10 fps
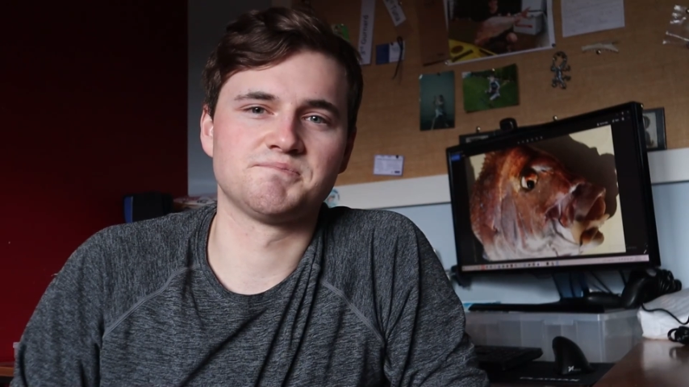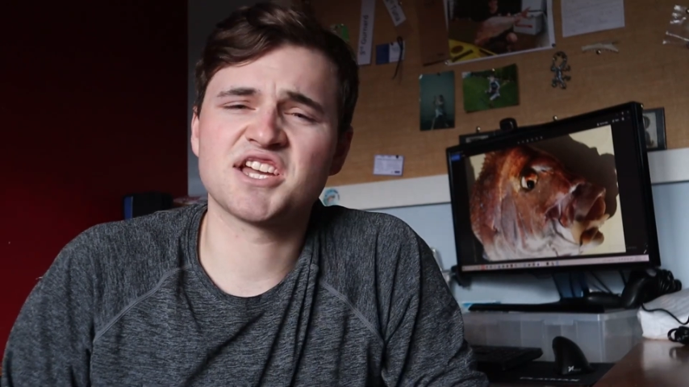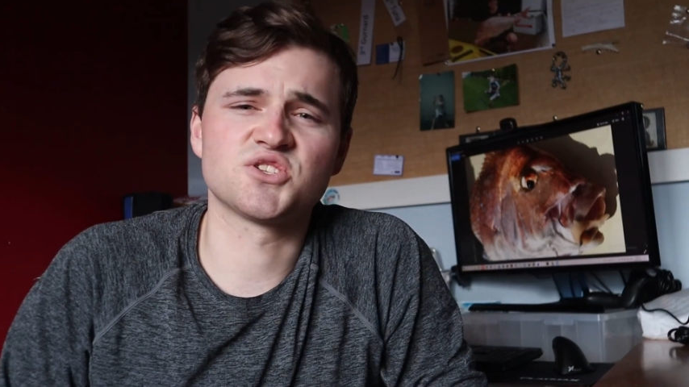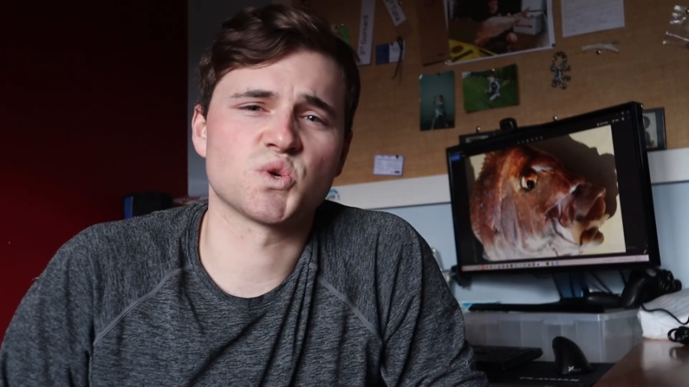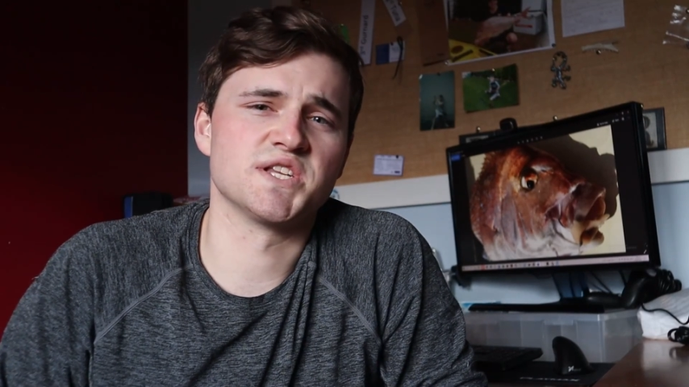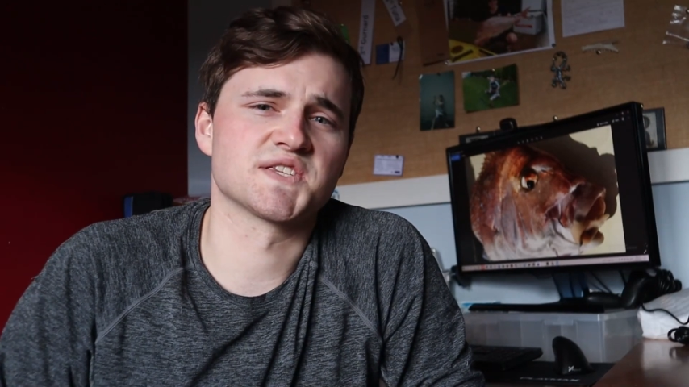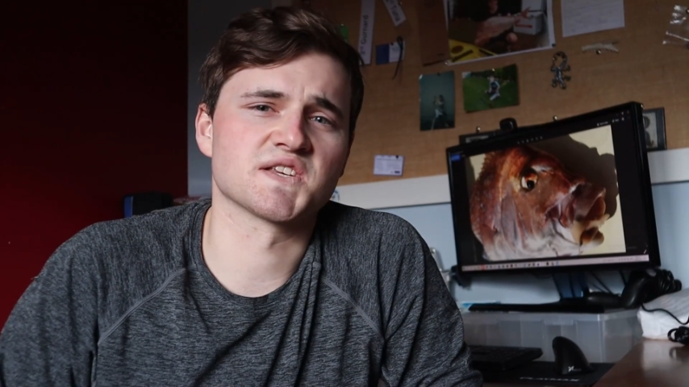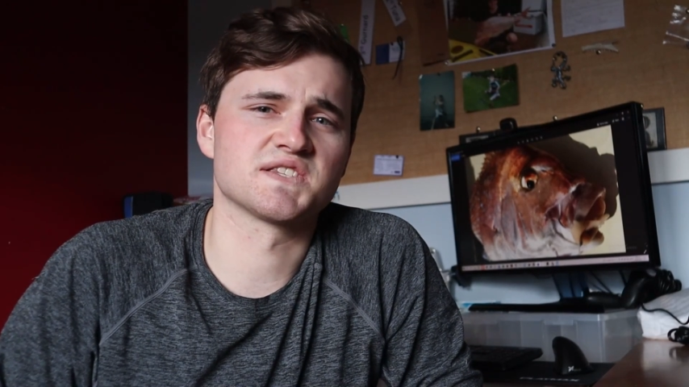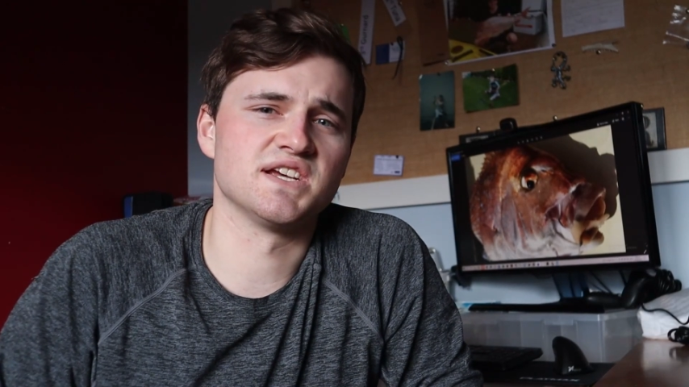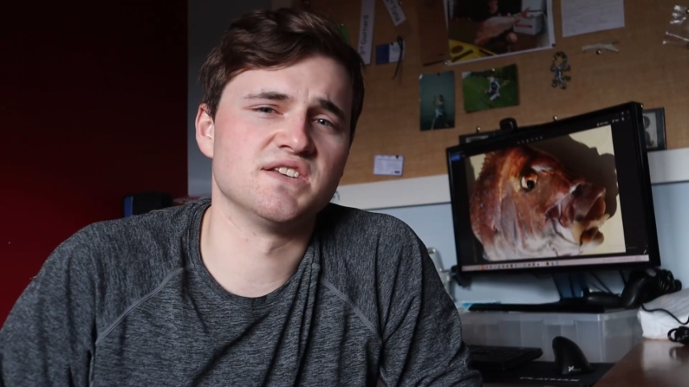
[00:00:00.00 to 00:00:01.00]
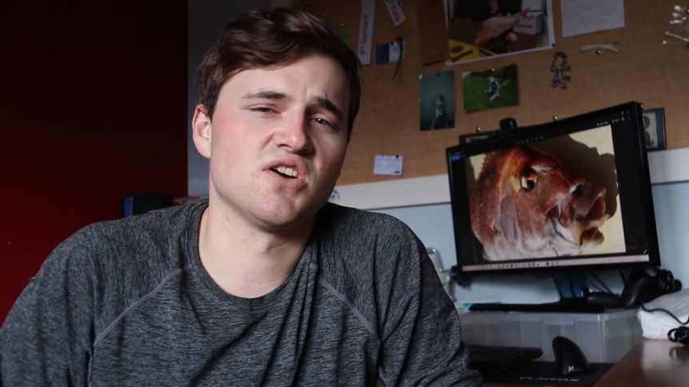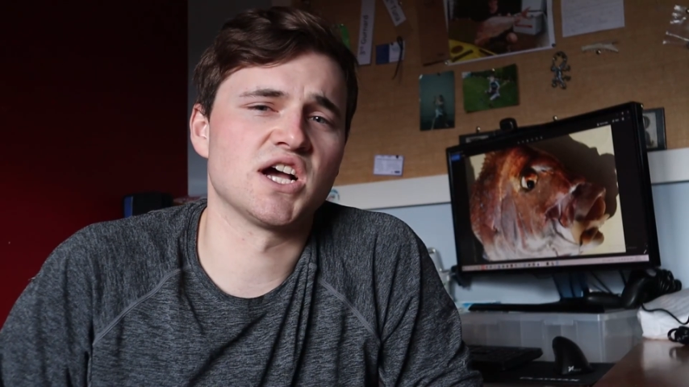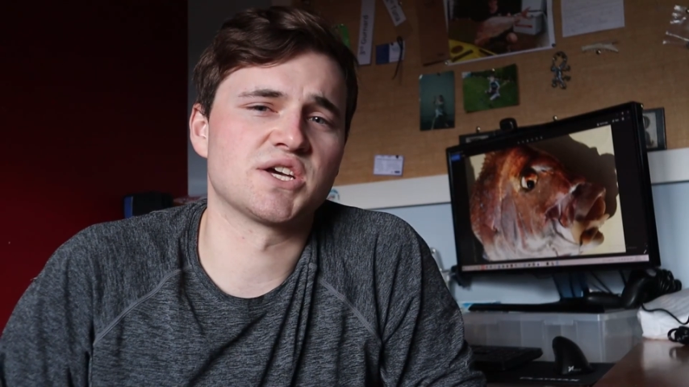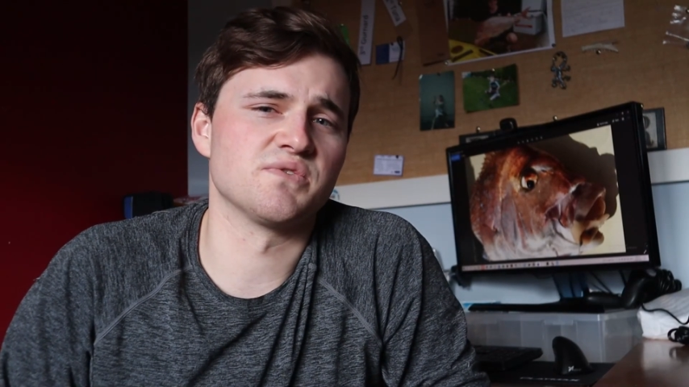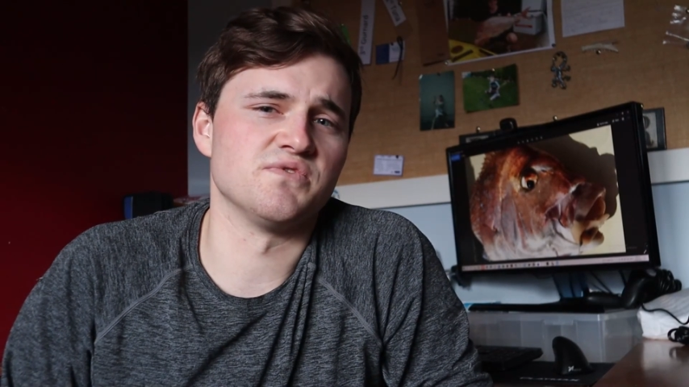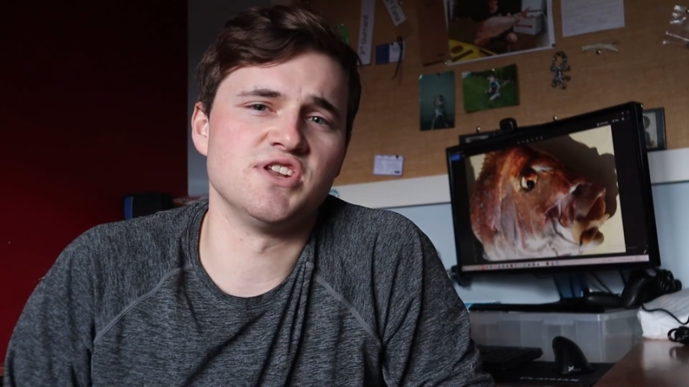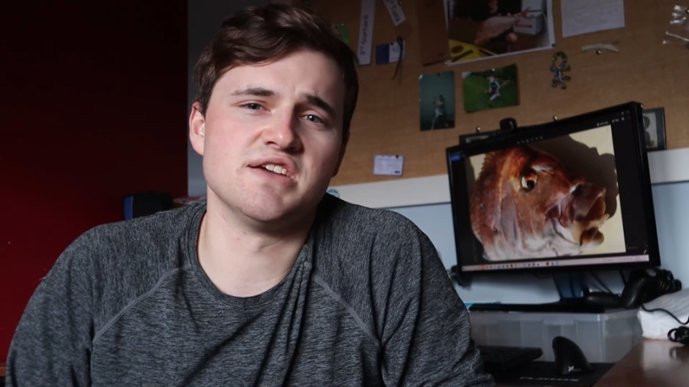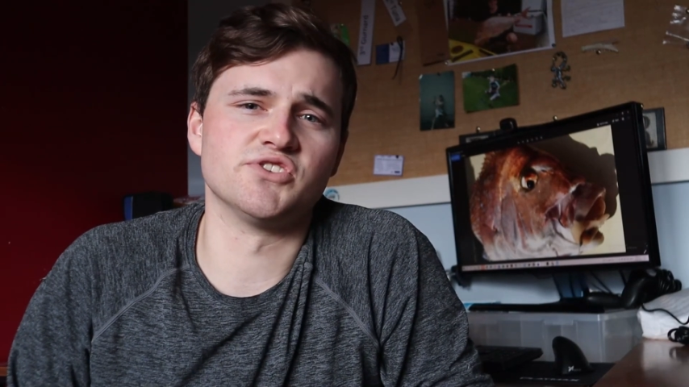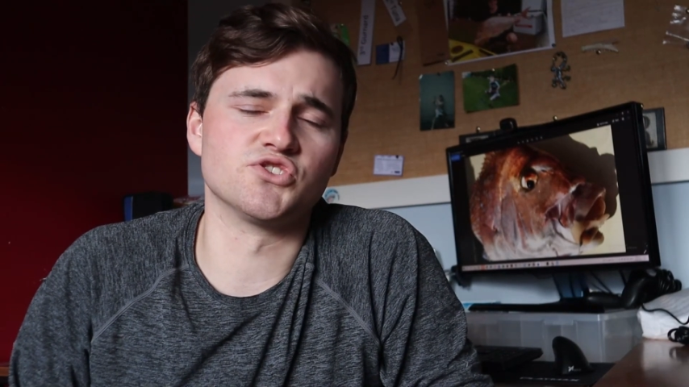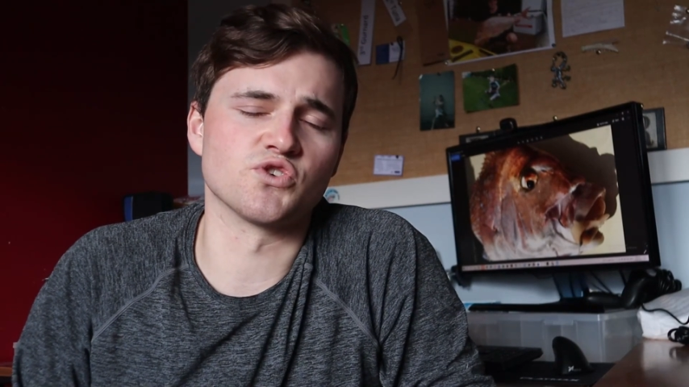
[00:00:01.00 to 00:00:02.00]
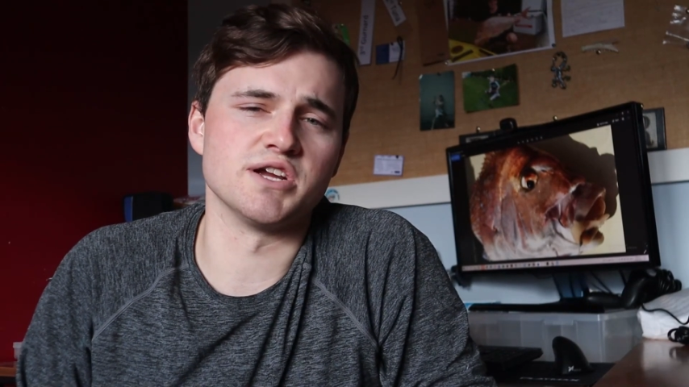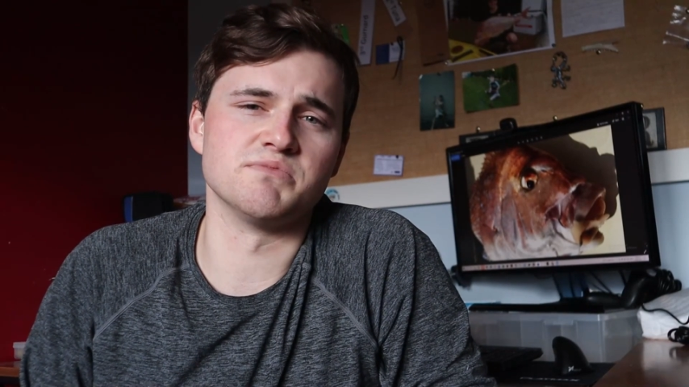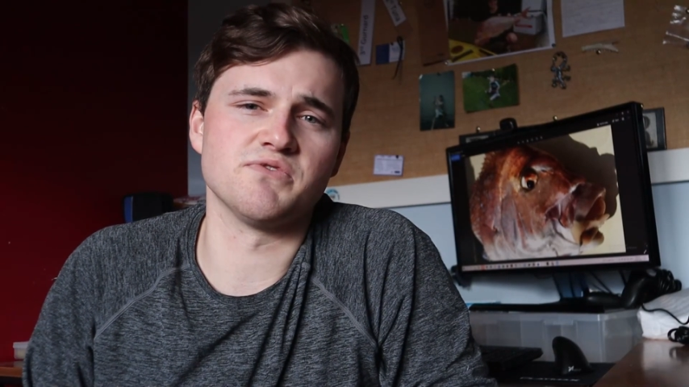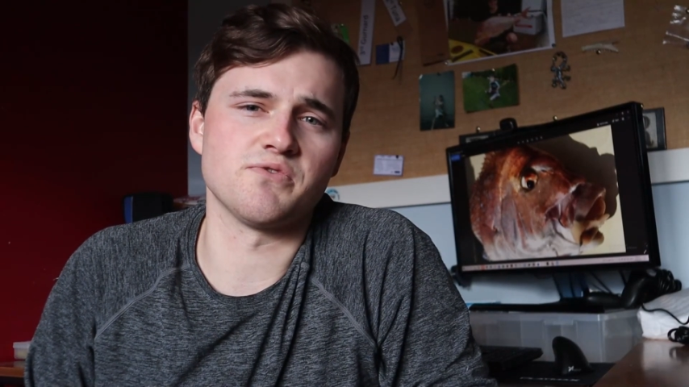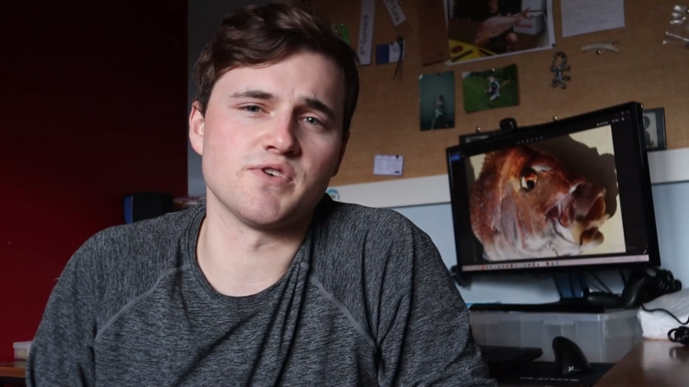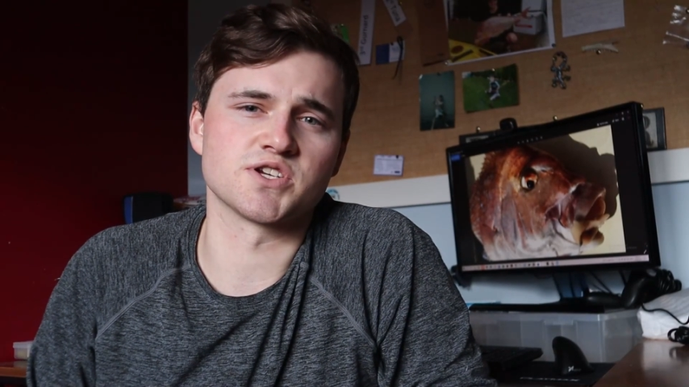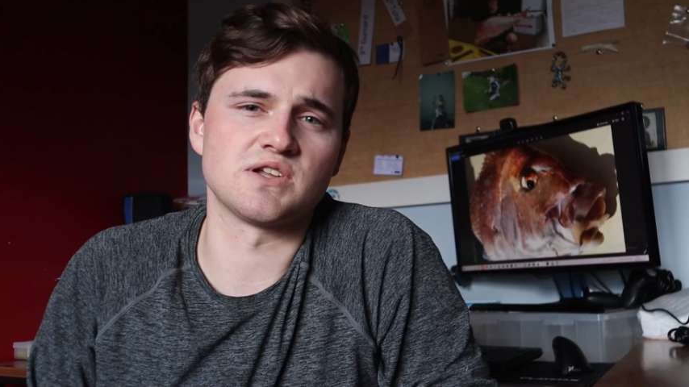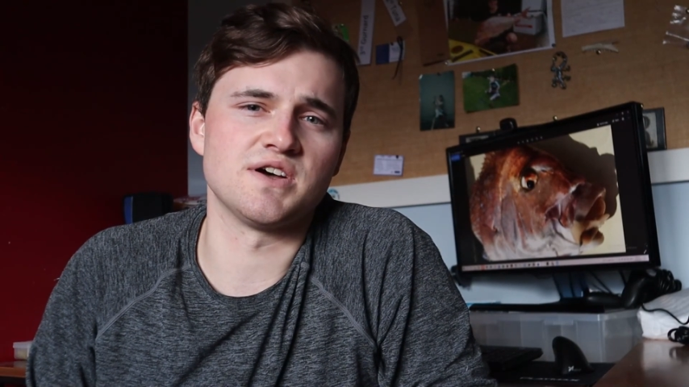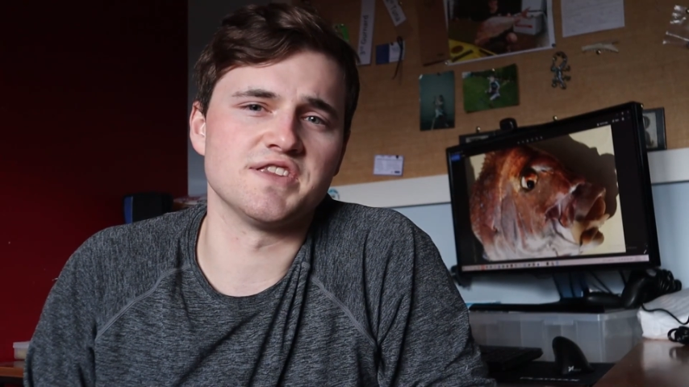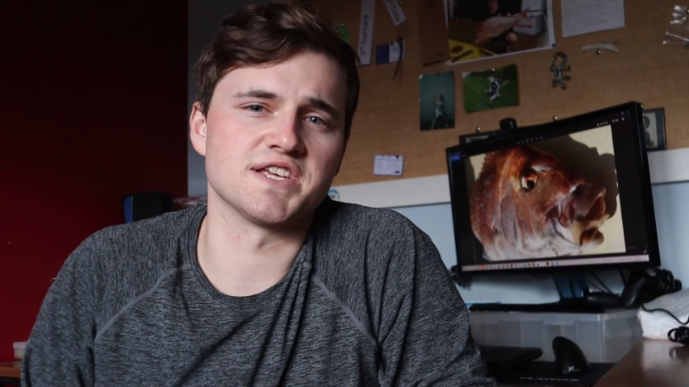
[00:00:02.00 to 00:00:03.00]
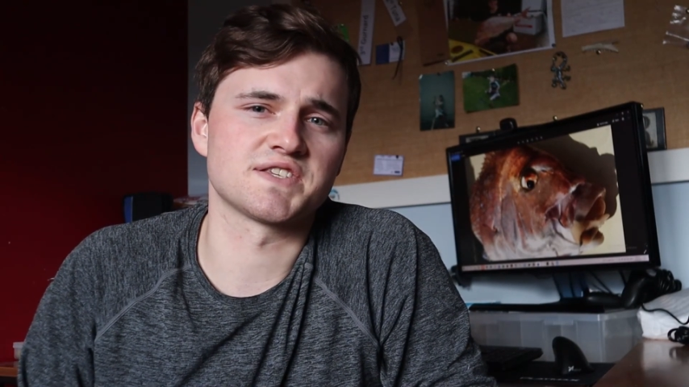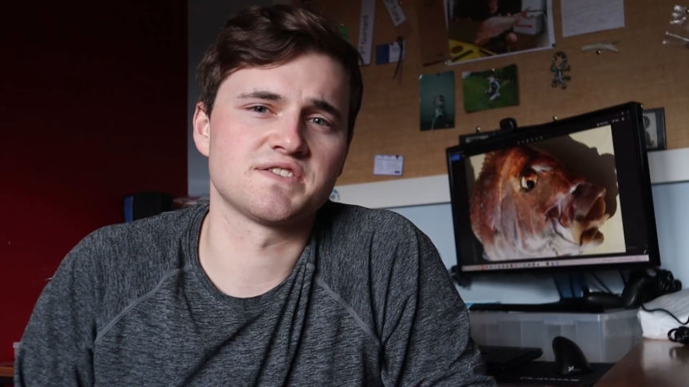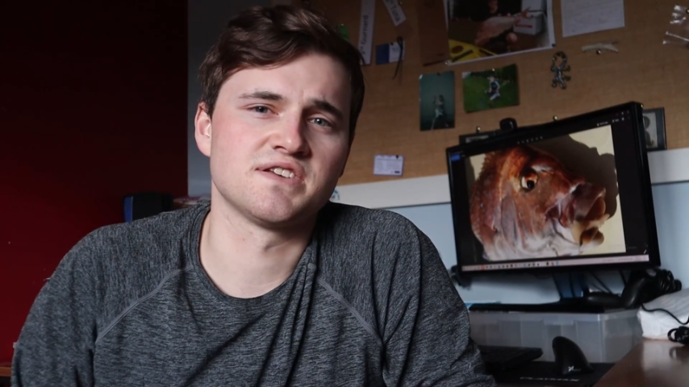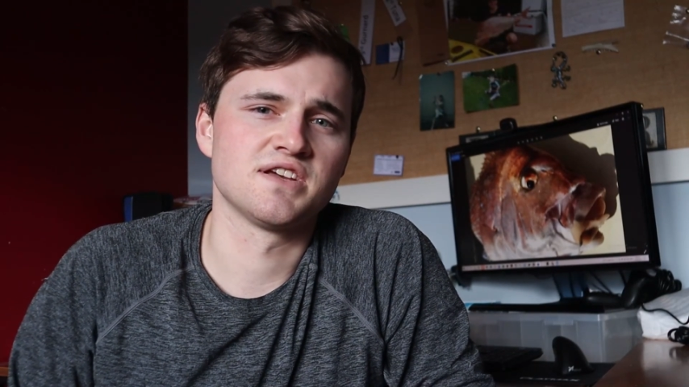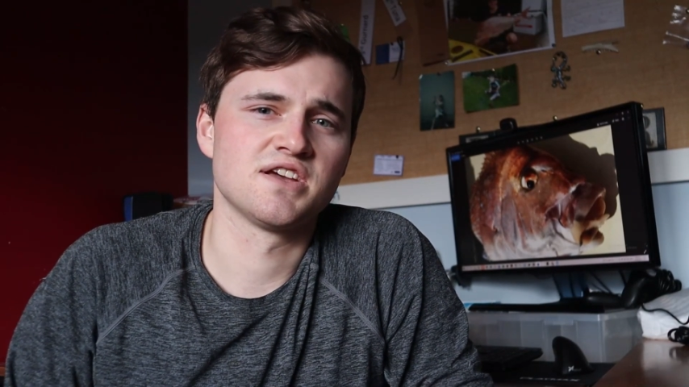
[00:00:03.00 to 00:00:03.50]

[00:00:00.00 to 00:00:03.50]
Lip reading: Back in 2016, I could have never dreamed of a fish like this.